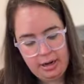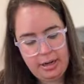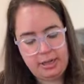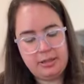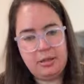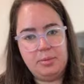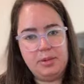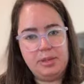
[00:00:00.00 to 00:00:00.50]
All
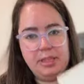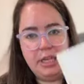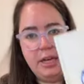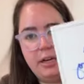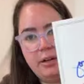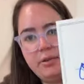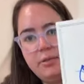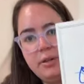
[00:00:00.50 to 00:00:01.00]
right, someone's
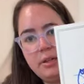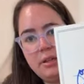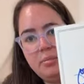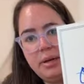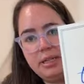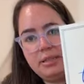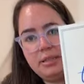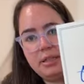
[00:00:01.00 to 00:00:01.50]
getting a
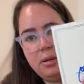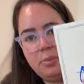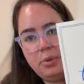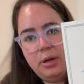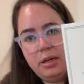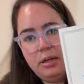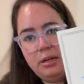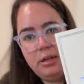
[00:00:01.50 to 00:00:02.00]
really messed up
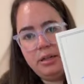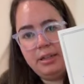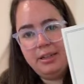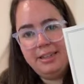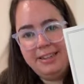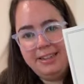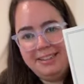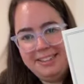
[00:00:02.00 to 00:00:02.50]
one.
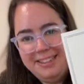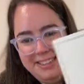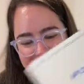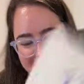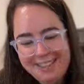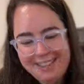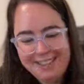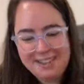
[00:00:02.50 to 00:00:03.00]

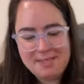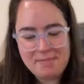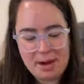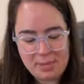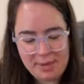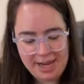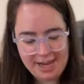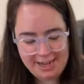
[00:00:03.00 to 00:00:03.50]

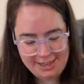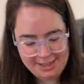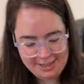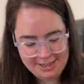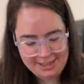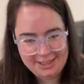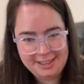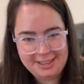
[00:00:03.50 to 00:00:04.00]
My bad.
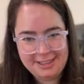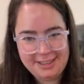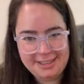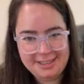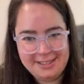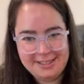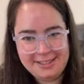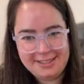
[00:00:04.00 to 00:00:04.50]

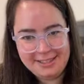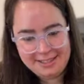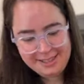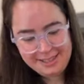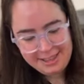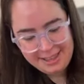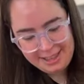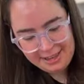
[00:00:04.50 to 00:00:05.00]

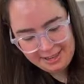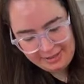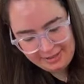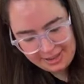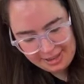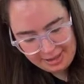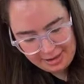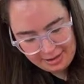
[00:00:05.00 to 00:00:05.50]
Here
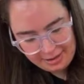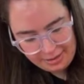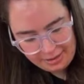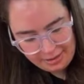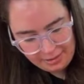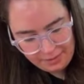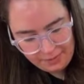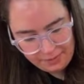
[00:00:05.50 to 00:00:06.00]
we
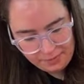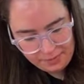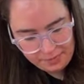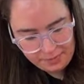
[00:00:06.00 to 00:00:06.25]
go.